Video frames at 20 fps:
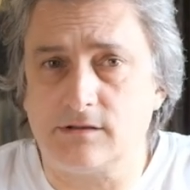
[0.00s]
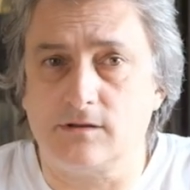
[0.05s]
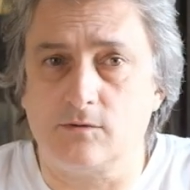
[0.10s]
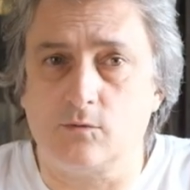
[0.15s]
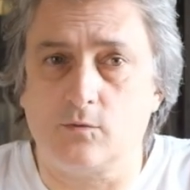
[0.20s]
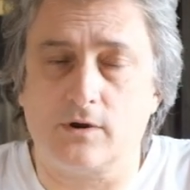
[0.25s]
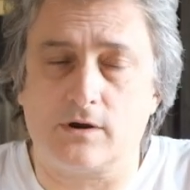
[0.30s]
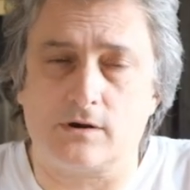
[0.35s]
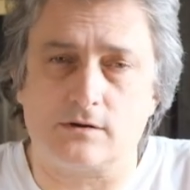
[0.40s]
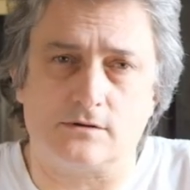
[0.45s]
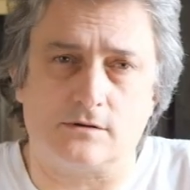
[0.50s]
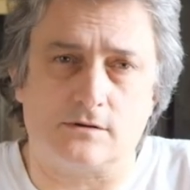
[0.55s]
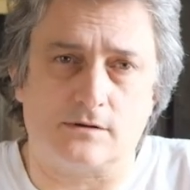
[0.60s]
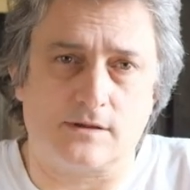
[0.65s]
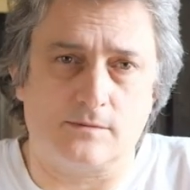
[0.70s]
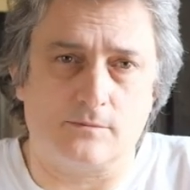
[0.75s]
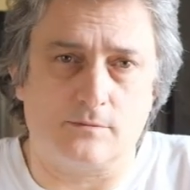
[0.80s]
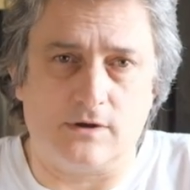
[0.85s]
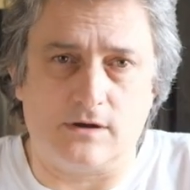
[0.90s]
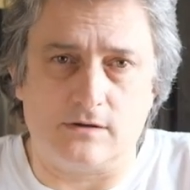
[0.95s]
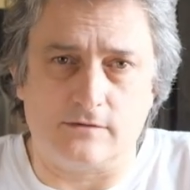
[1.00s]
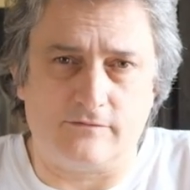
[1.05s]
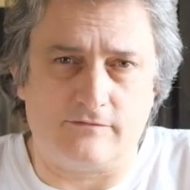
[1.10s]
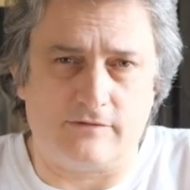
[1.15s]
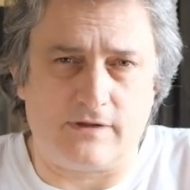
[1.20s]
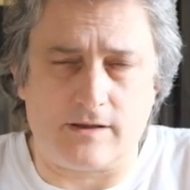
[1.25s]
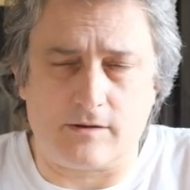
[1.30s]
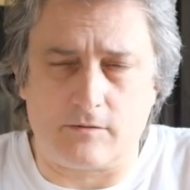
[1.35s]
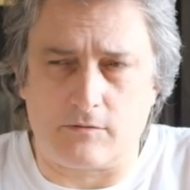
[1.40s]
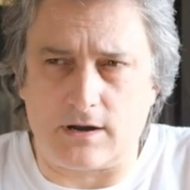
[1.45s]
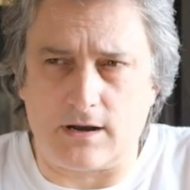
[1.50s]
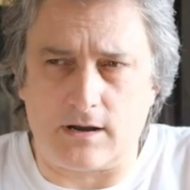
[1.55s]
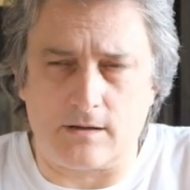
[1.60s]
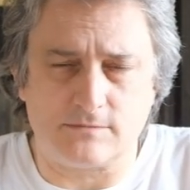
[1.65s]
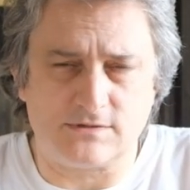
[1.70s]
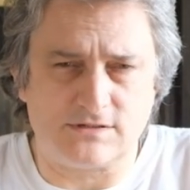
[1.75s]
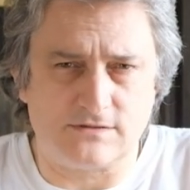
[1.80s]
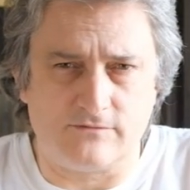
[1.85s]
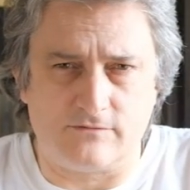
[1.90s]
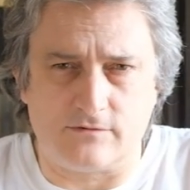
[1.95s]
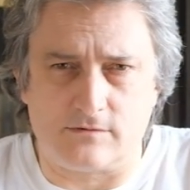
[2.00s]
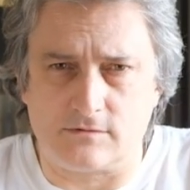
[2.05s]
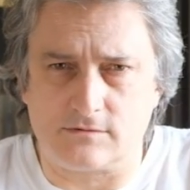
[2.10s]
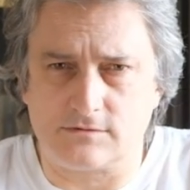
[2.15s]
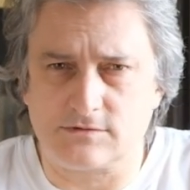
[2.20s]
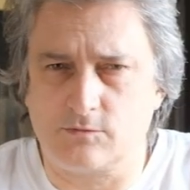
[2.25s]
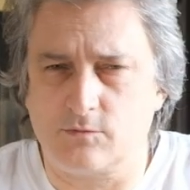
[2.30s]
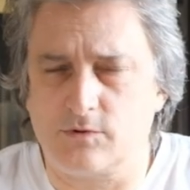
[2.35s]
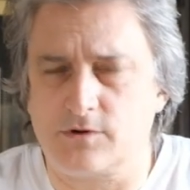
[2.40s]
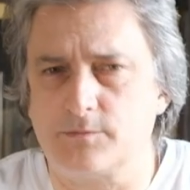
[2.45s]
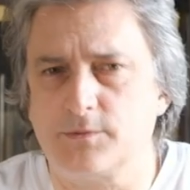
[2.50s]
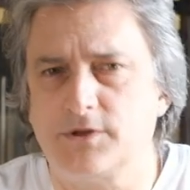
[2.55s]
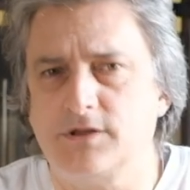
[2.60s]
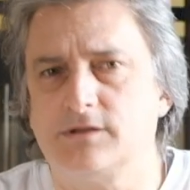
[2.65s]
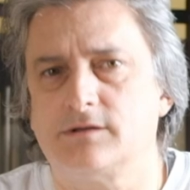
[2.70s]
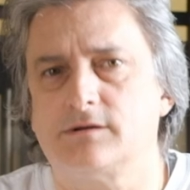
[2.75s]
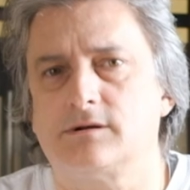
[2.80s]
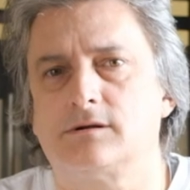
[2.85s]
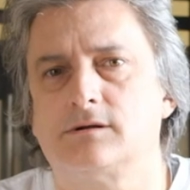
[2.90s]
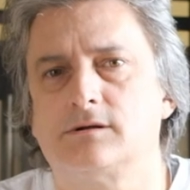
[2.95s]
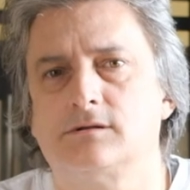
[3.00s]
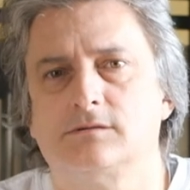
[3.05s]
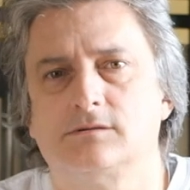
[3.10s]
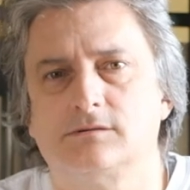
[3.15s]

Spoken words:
We are talking about 5 grams for a square meter.